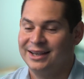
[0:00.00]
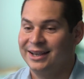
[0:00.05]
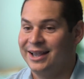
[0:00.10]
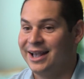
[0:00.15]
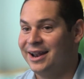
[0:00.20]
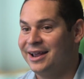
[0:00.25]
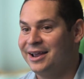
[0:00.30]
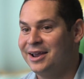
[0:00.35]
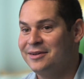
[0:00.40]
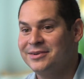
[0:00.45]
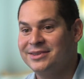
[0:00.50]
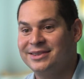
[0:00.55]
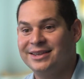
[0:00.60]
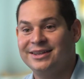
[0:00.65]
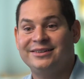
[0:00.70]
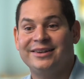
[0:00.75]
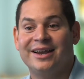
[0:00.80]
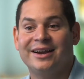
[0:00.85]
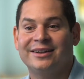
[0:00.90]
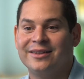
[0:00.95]
getting
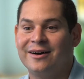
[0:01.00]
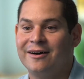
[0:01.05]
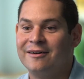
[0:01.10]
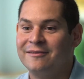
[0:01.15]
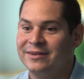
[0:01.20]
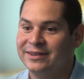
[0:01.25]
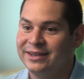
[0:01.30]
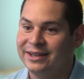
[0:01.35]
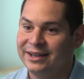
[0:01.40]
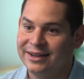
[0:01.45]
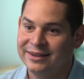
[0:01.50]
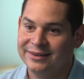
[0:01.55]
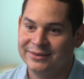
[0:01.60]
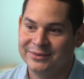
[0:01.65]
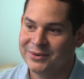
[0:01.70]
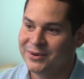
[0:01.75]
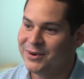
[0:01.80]
everything checked off on the list.